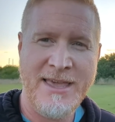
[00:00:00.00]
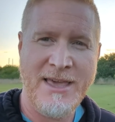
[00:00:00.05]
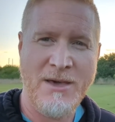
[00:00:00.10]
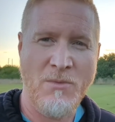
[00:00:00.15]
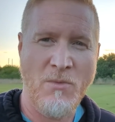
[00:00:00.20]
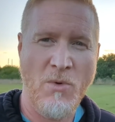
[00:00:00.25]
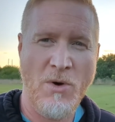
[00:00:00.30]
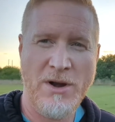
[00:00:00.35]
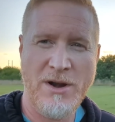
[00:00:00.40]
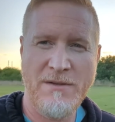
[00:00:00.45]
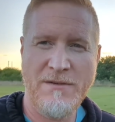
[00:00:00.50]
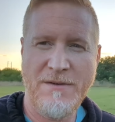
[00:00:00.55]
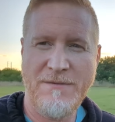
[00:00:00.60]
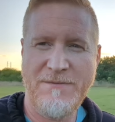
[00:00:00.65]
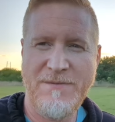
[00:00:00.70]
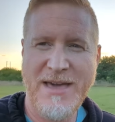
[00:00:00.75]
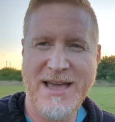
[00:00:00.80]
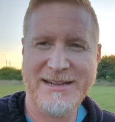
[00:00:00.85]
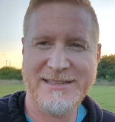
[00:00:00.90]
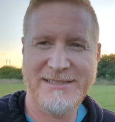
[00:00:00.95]
What an
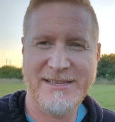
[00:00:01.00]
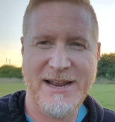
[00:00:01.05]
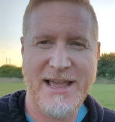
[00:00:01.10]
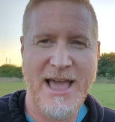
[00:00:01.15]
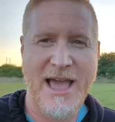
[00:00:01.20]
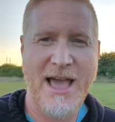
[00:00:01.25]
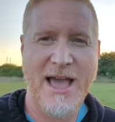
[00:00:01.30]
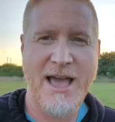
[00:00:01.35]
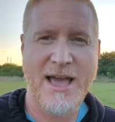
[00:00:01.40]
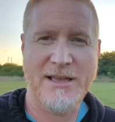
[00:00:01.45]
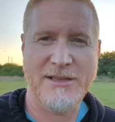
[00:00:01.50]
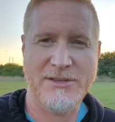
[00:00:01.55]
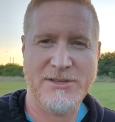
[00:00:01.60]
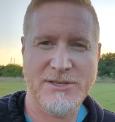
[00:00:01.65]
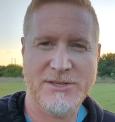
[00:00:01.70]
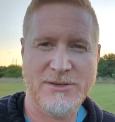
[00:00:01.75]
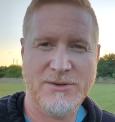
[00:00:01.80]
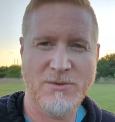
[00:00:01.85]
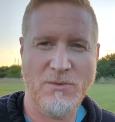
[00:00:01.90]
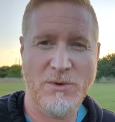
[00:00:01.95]
effect it
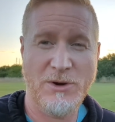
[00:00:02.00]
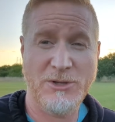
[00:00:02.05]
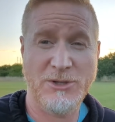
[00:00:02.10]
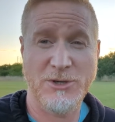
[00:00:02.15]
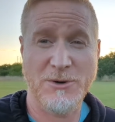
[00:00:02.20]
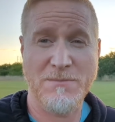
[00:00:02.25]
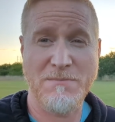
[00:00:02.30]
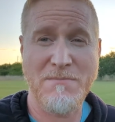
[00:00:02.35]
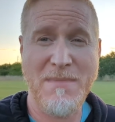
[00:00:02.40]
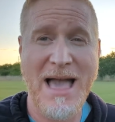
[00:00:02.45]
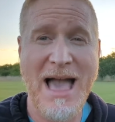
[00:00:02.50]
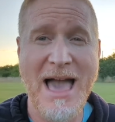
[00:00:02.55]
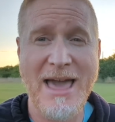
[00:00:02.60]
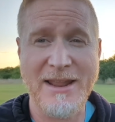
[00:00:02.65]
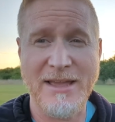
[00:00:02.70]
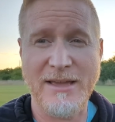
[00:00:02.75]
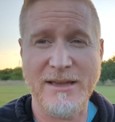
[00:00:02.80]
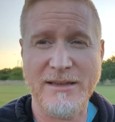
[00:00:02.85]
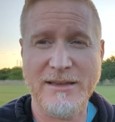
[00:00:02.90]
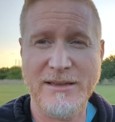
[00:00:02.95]
has. What a
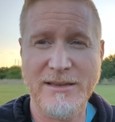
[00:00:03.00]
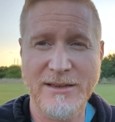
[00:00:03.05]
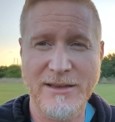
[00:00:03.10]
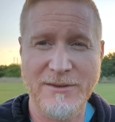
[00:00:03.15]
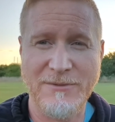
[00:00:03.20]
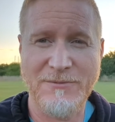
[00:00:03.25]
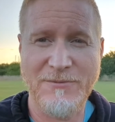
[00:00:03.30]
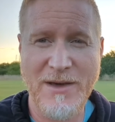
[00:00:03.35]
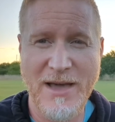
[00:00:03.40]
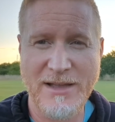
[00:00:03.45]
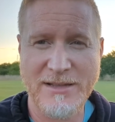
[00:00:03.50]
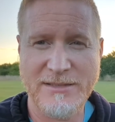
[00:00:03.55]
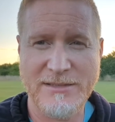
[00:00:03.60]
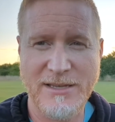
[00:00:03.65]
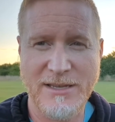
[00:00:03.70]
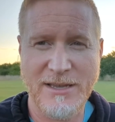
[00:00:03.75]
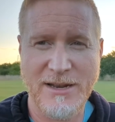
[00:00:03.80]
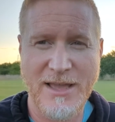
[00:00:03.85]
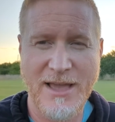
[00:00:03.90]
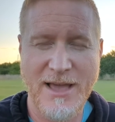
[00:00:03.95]
dramatic
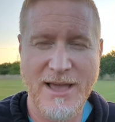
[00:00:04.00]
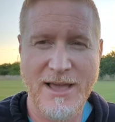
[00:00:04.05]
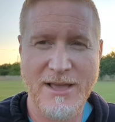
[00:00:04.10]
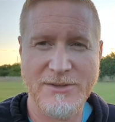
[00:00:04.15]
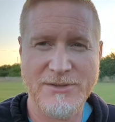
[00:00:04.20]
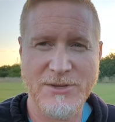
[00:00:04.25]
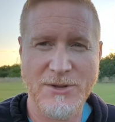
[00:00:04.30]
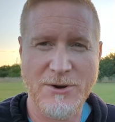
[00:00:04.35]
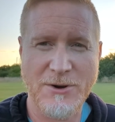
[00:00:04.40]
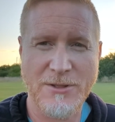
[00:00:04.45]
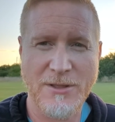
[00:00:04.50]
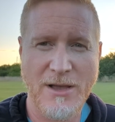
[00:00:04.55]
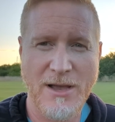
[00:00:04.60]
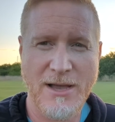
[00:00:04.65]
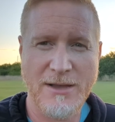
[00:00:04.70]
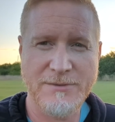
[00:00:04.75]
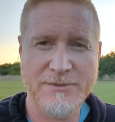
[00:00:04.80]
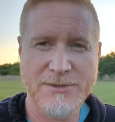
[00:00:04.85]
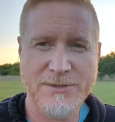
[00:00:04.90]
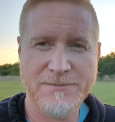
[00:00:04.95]
effect it has on our
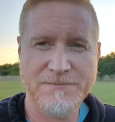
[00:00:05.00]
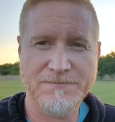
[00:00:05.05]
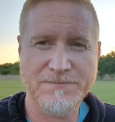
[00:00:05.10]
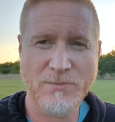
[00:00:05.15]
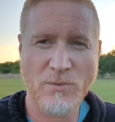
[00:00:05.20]
lives.